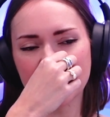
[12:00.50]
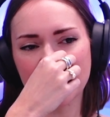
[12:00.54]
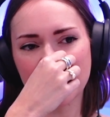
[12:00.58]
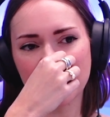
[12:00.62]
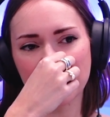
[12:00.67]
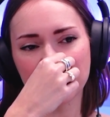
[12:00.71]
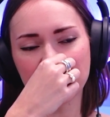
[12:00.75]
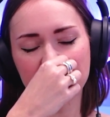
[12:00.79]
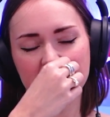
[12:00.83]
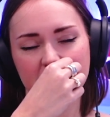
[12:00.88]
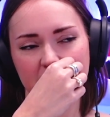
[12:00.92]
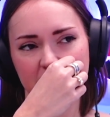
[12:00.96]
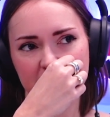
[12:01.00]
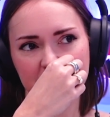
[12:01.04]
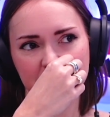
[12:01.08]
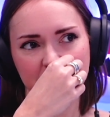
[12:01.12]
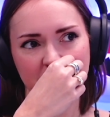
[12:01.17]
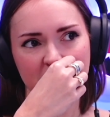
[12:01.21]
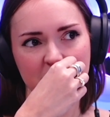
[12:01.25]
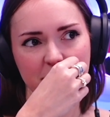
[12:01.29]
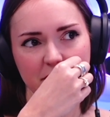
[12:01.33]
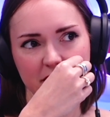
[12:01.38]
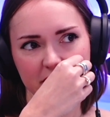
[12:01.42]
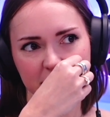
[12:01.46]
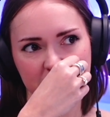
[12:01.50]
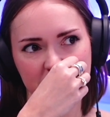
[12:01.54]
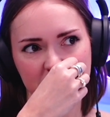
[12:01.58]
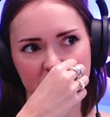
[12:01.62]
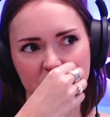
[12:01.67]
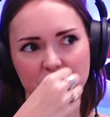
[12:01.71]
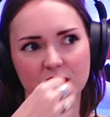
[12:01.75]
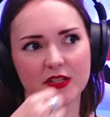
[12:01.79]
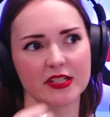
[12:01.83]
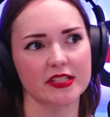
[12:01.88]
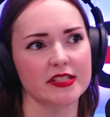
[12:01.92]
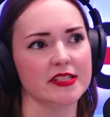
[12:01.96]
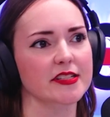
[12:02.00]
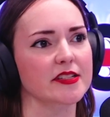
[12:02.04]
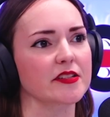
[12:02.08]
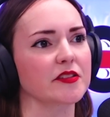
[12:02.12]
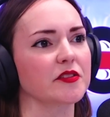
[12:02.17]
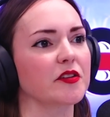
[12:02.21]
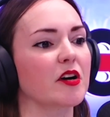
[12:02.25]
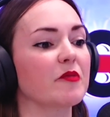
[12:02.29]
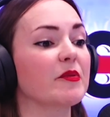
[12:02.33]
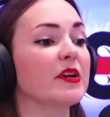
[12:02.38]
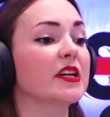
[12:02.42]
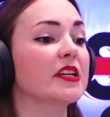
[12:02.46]
I think it is people in the street
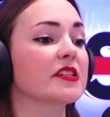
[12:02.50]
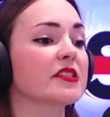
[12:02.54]
still. I mean,